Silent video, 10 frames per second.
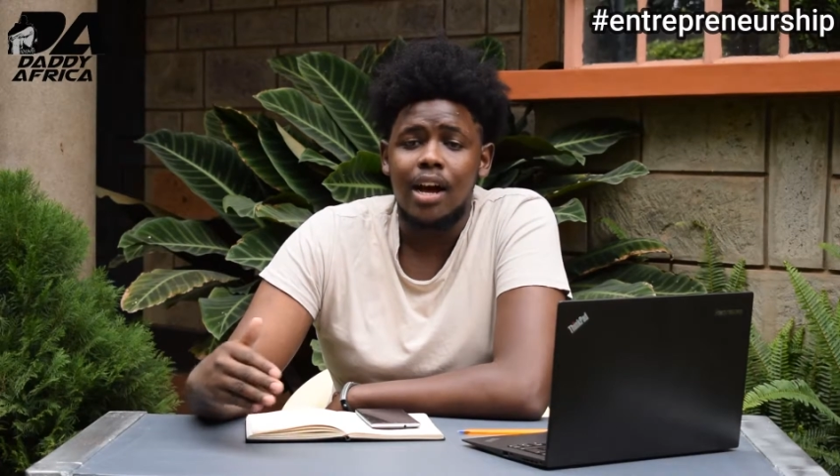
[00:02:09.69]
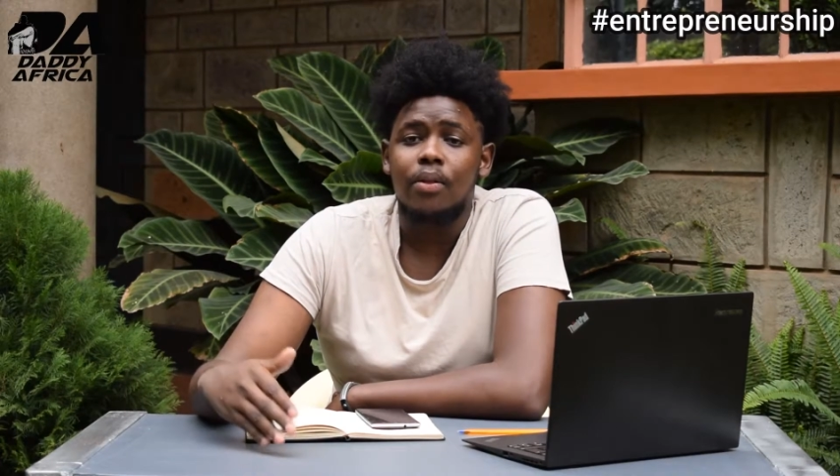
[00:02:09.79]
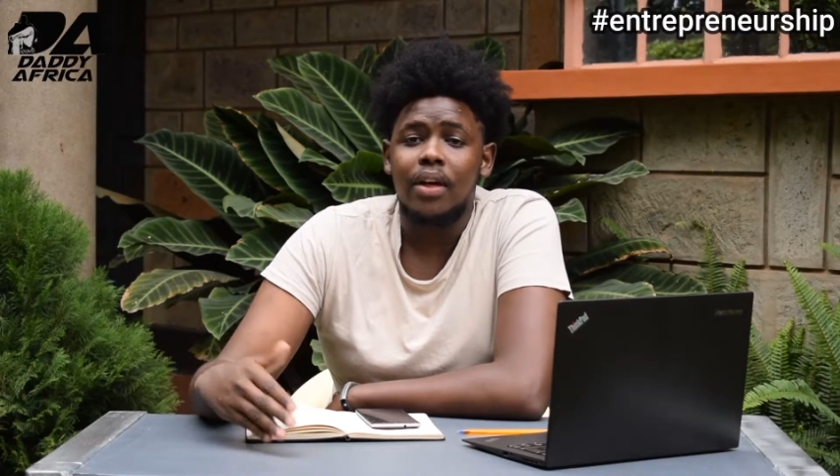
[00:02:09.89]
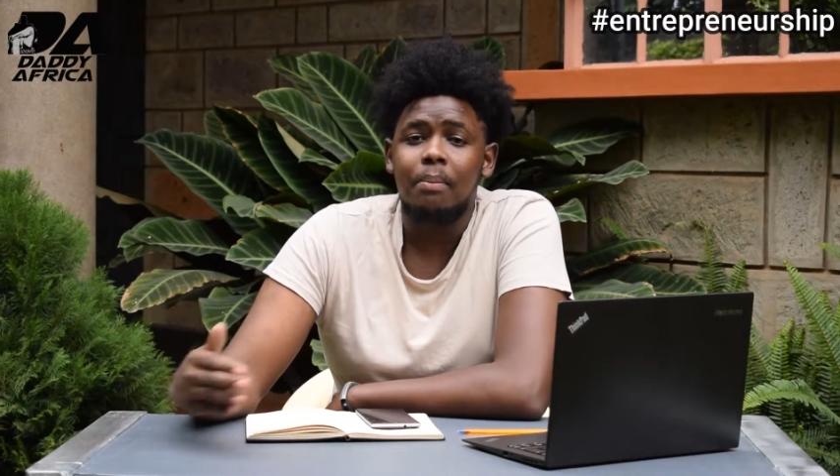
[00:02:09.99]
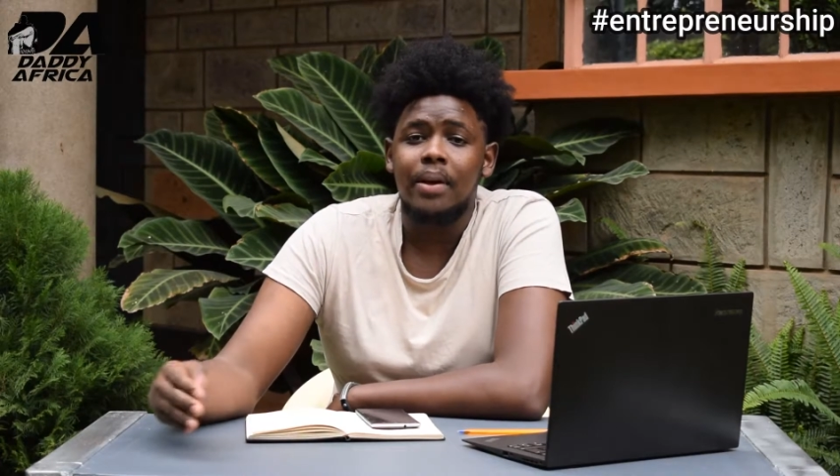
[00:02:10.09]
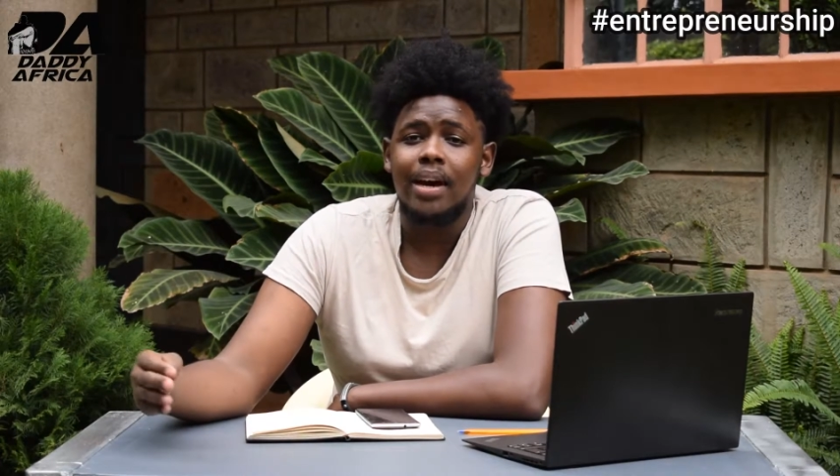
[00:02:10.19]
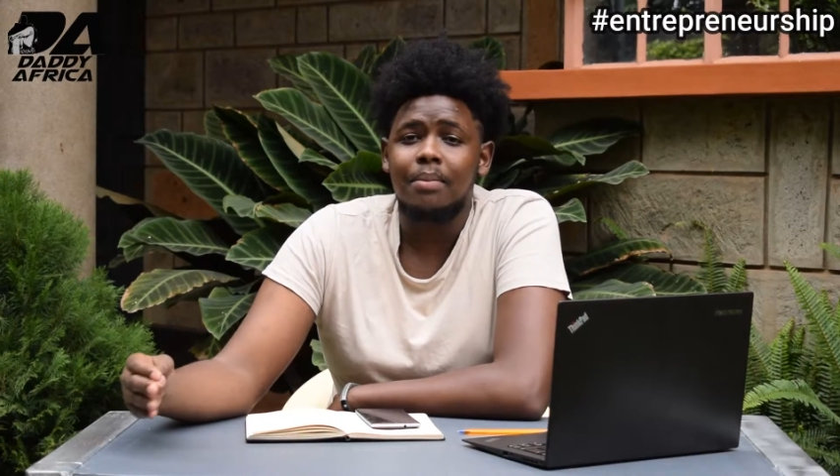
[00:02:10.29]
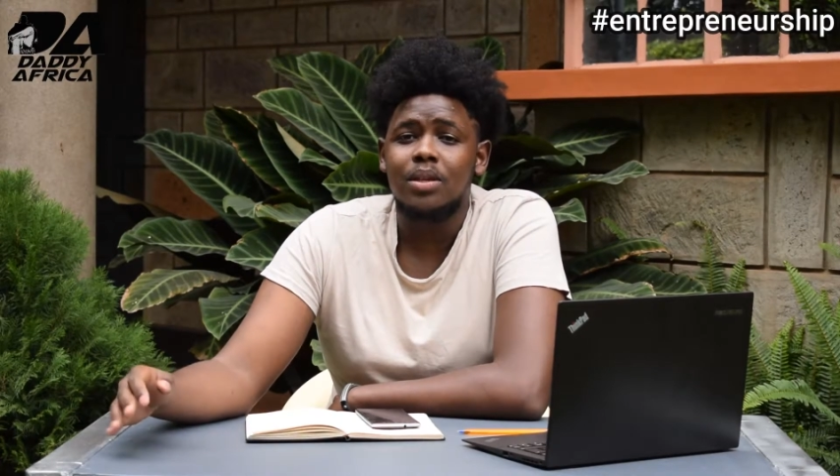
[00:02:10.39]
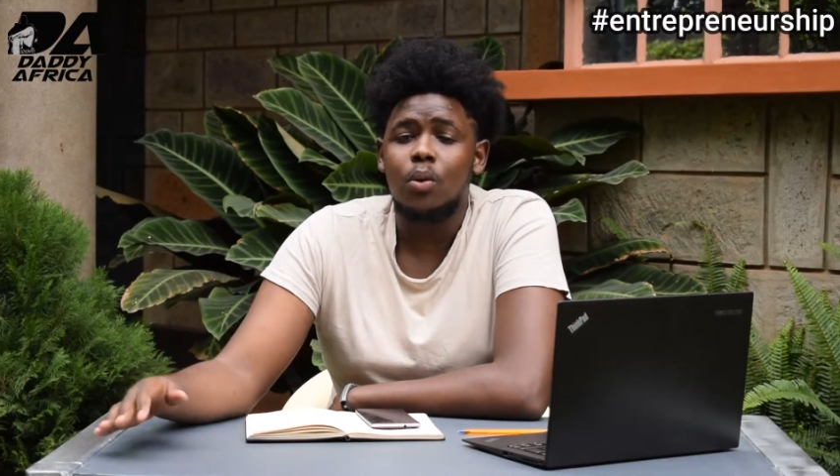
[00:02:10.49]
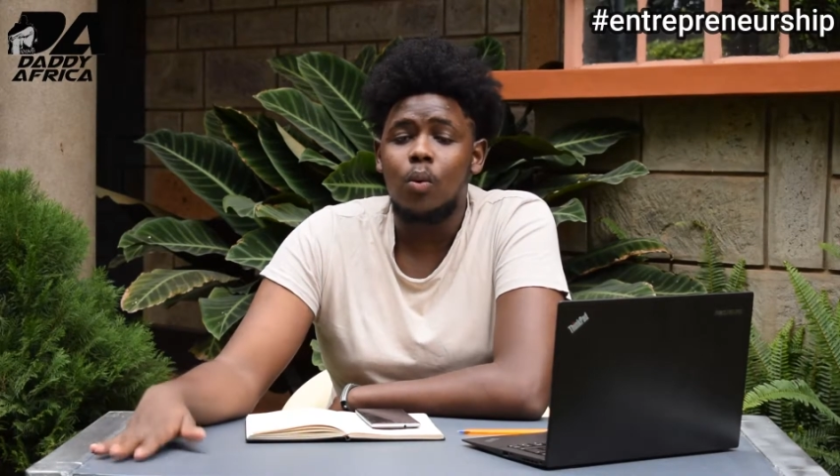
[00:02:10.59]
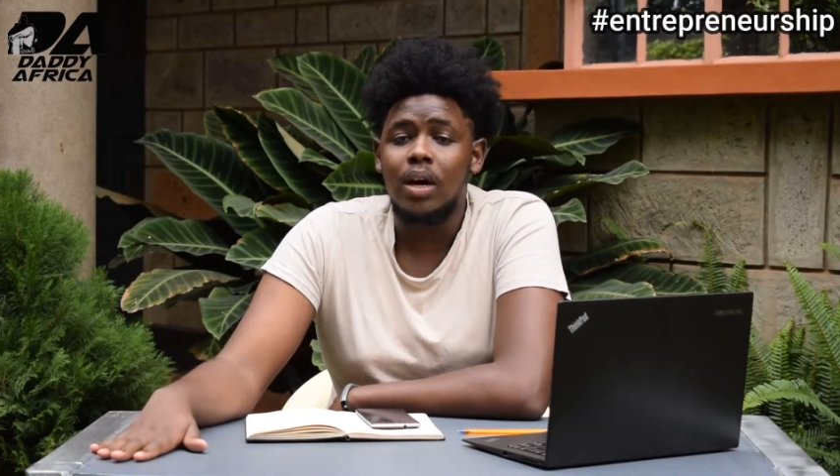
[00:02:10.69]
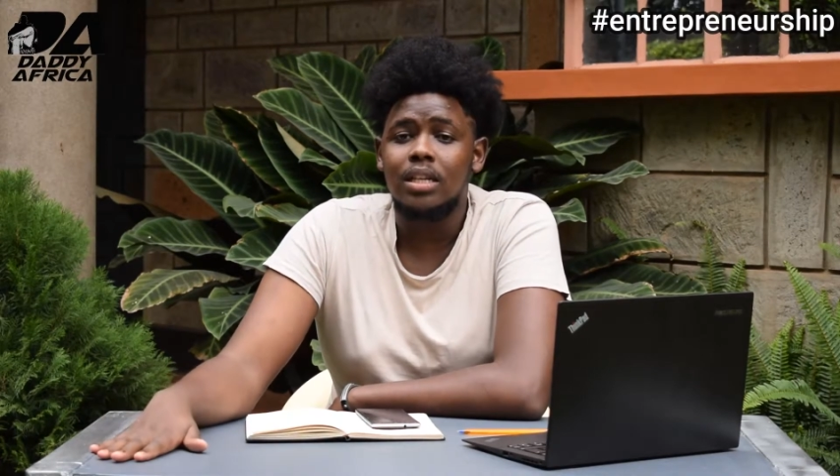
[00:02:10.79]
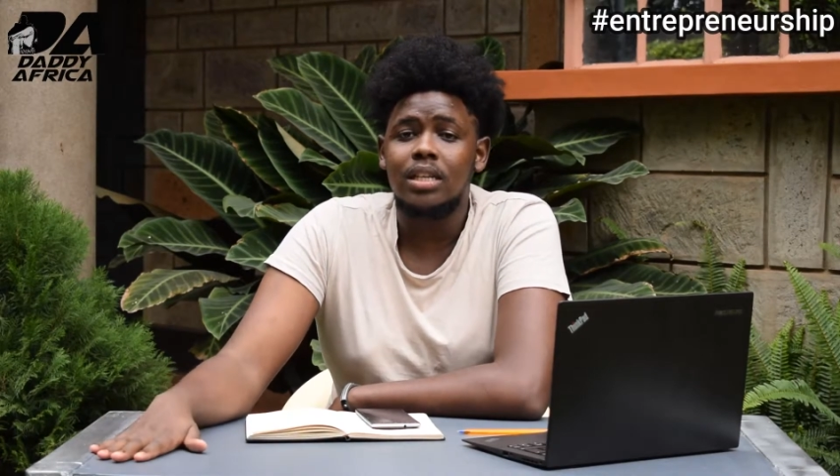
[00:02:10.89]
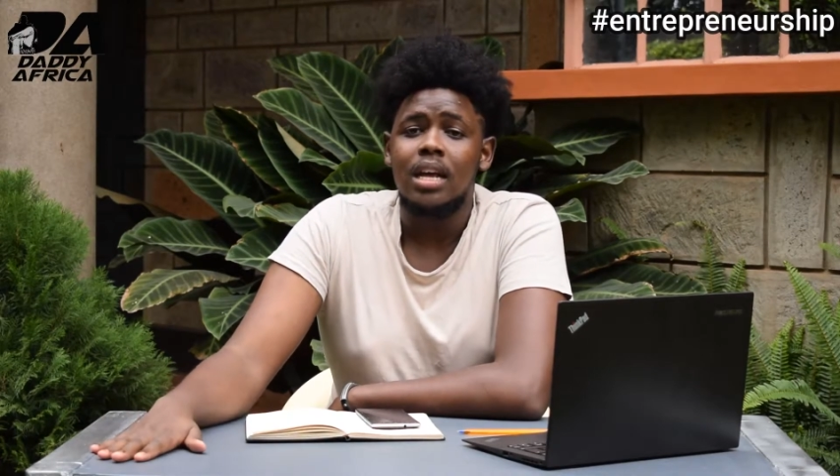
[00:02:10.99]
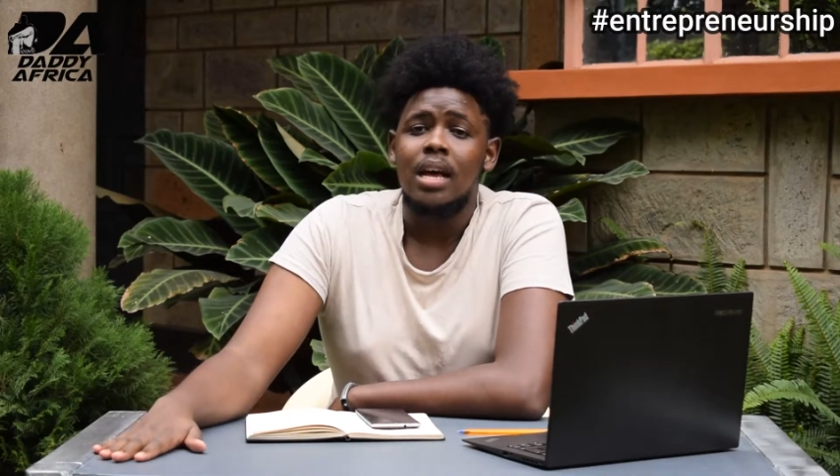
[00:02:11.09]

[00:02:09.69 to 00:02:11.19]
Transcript: that becomes a want,